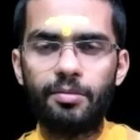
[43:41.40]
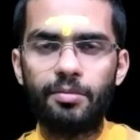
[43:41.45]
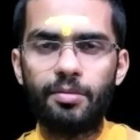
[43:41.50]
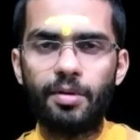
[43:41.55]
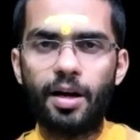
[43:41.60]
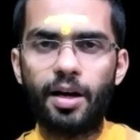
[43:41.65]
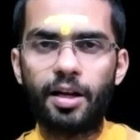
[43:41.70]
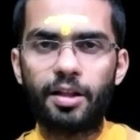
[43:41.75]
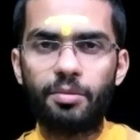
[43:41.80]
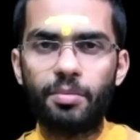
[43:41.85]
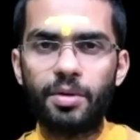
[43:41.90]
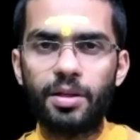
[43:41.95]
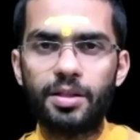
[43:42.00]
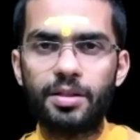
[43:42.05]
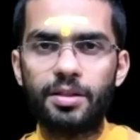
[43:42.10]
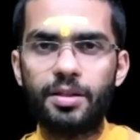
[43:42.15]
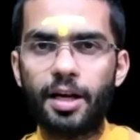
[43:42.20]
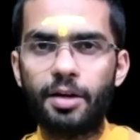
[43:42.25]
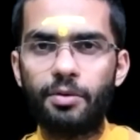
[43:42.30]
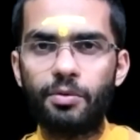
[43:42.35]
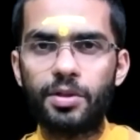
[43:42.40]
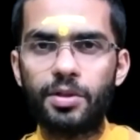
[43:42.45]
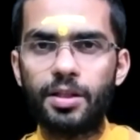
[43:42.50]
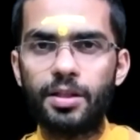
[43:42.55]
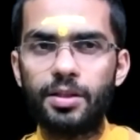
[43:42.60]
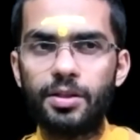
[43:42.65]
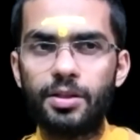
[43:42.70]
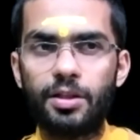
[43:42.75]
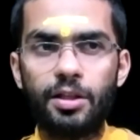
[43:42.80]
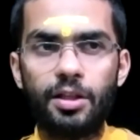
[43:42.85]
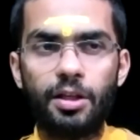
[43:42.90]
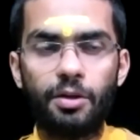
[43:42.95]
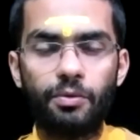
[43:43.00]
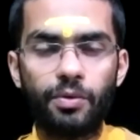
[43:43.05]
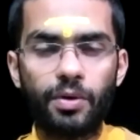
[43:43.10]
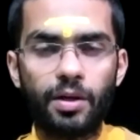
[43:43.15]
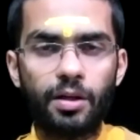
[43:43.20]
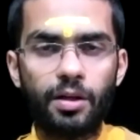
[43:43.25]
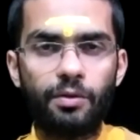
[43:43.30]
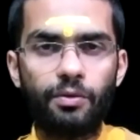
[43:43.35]
Atman is that which is
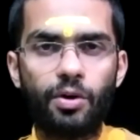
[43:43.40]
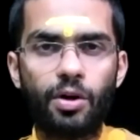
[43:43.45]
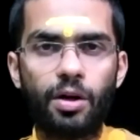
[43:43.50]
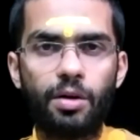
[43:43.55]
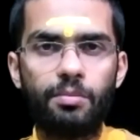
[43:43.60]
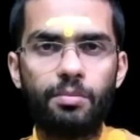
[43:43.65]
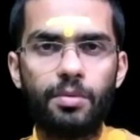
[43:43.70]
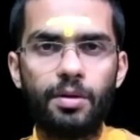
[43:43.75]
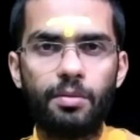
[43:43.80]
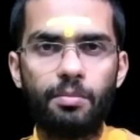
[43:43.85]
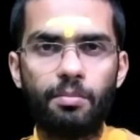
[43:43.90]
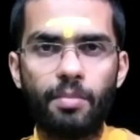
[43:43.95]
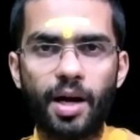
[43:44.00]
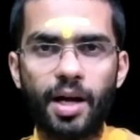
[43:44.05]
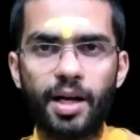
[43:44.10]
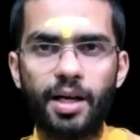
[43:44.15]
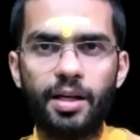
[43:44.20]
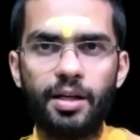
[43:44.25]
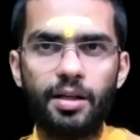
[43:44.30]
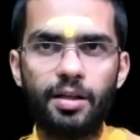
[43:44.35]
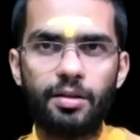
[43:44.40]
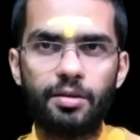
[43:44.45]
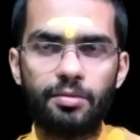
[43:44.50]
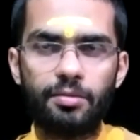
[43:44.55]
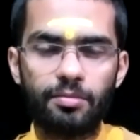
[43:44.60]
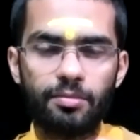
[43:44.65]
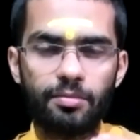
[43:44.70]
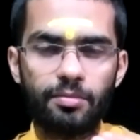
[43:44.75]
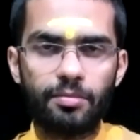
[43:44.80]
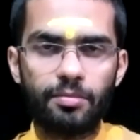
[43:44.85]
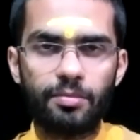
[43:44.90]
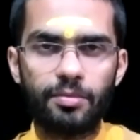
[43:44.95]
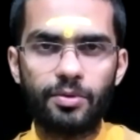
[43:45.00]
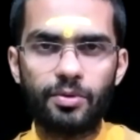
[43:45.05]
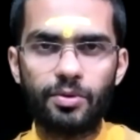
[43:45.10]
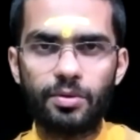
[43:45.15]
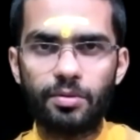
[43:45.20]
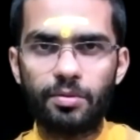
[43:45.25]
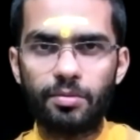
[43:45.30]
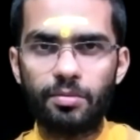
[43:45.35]
different from mind,
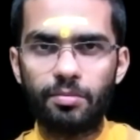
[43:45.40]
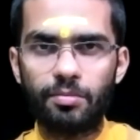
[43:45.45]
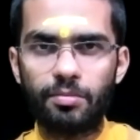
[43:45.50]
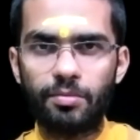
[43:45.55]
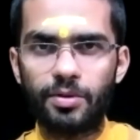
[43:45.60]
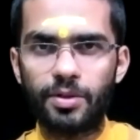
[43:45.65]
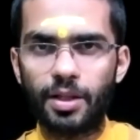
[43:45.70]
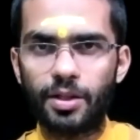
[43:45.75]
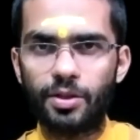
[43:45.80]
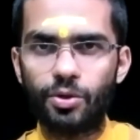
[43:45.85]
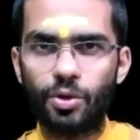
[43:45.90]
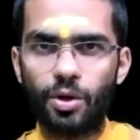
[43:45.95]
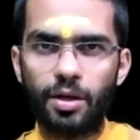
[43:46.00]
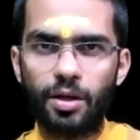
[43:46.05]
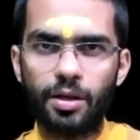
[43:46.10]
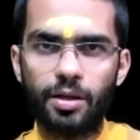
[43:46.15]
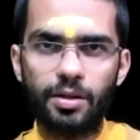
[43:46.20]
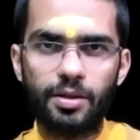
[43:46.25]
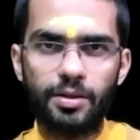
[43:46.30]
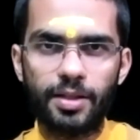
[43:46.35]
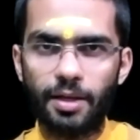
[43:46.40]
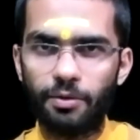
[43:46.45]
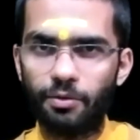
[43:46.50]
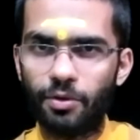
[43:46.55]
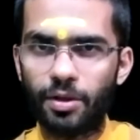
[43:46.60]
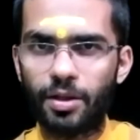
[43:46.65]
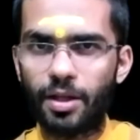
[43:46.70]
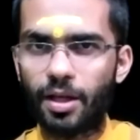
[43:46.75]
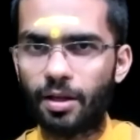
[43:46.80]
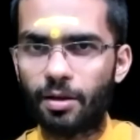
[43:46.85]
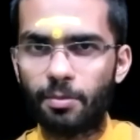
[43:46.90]
sense organs, everything.